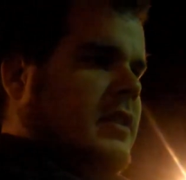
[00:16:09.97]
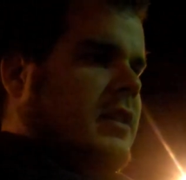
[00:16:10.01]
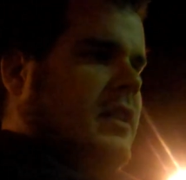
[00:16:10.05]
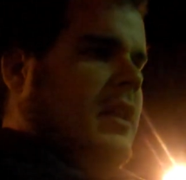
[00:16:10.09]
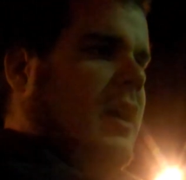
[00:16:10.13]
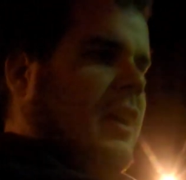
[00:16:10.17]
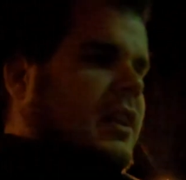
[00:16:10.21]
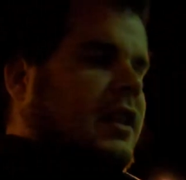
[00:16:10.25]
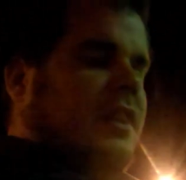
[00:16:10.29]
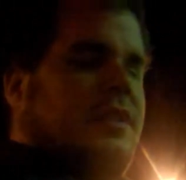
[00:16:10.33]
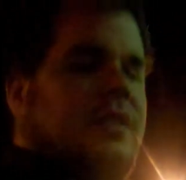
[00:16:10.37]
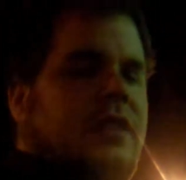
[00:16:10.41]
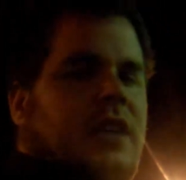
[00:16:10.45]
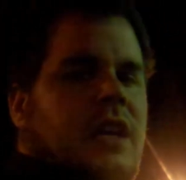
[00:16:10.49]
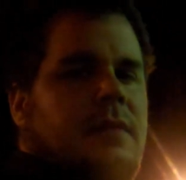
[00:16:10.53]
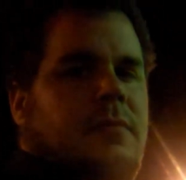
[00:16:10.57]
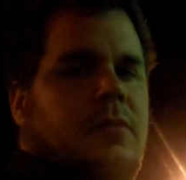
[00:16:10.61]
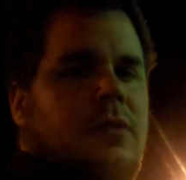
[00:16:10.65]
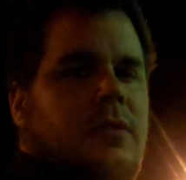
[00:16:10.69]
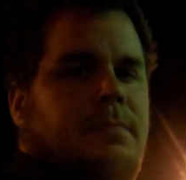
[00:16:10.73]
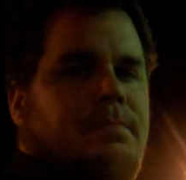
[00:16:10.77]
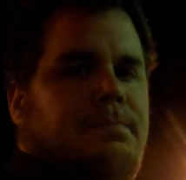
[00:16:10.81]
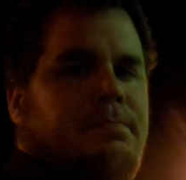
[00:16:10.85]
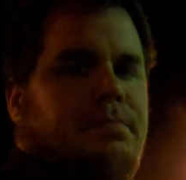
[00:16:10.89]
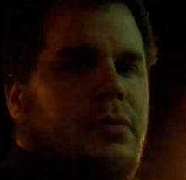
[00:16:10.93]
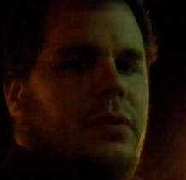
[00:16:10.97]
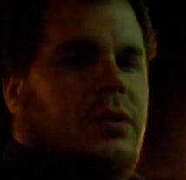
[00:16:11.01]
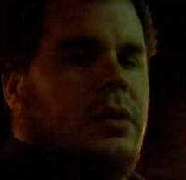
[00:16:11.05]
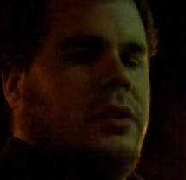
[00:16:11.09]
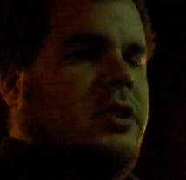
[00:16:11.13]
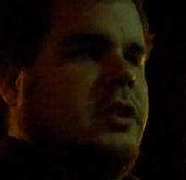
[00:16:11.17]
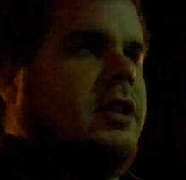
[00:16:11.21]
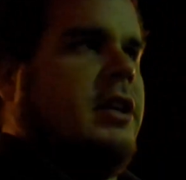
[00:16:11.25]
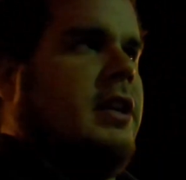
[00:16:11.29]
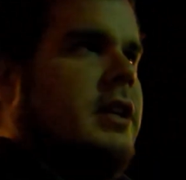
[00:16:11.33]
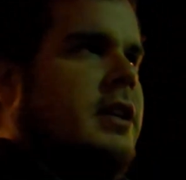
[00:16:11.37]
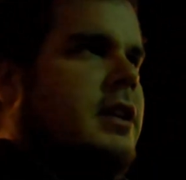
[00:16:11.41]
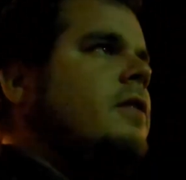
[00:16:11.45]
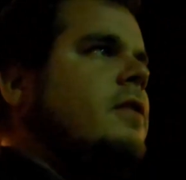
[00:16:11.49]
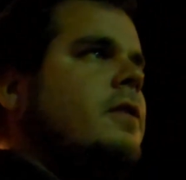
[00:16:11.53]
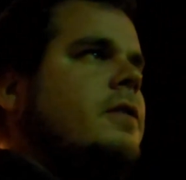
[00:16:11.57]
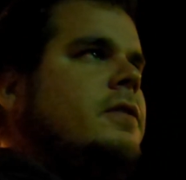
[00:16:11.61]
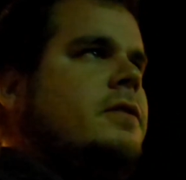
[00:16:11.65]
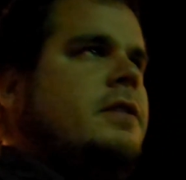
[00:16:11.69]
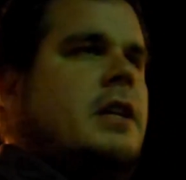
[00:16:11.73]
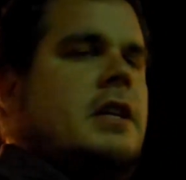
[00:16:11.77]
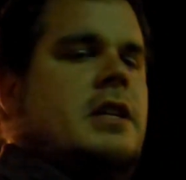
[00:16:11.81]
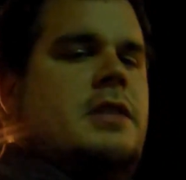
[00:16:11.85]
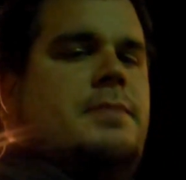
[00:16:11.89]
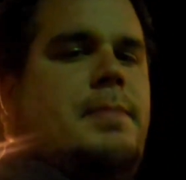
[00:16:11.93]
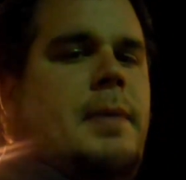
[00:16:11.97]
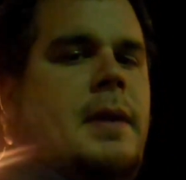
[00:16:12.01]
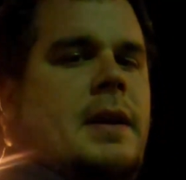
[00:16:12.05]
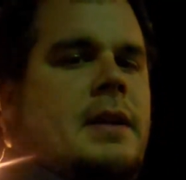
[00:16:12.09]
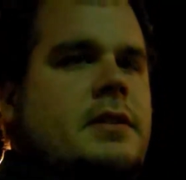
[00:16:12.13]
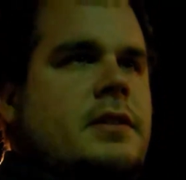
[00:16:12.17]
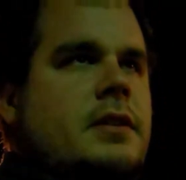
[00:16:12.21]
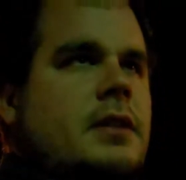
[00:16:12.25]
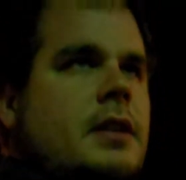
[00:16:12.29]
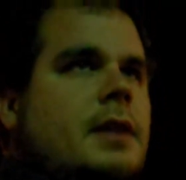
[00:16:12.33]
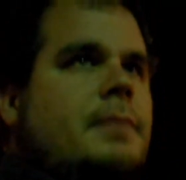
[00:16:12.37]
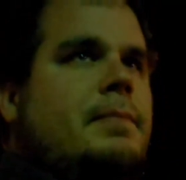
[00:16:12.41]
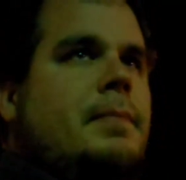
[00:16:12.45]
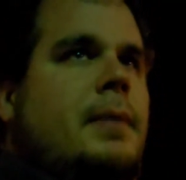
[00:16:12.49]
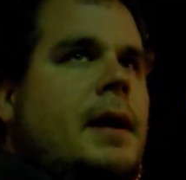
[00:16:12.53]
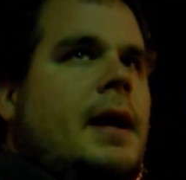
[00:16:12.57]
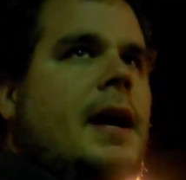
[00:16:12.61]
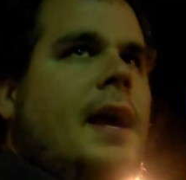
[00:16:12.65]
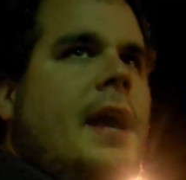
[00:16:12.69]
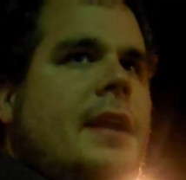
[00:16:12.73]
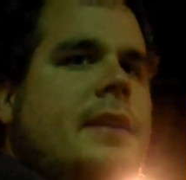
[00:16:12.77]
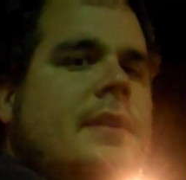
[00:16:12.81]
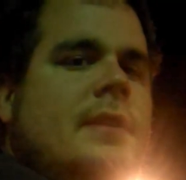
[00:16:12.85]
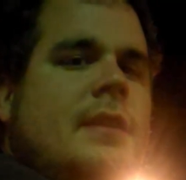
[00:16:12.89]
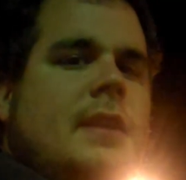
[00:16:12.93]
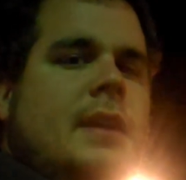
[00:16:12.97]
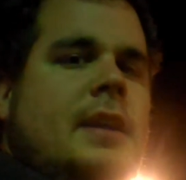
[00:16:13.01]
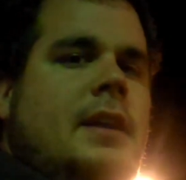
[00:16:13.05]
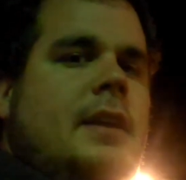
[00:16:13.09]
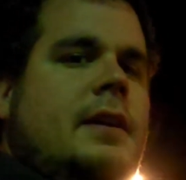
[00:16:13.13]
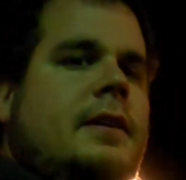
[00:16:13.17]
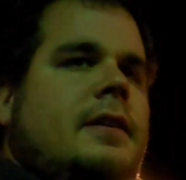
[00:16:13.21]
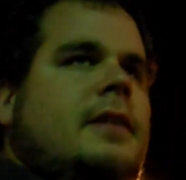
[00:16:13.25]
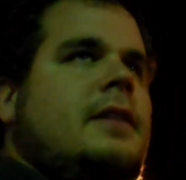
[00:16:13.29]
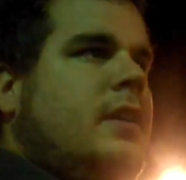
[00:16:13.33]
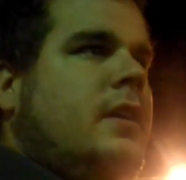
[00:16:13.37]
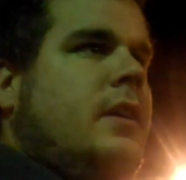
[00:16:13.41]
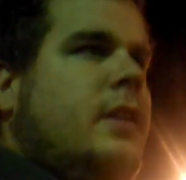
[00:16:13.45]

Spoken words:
A lot of the same old bullshit. Of course, they spiced it up by adding, like,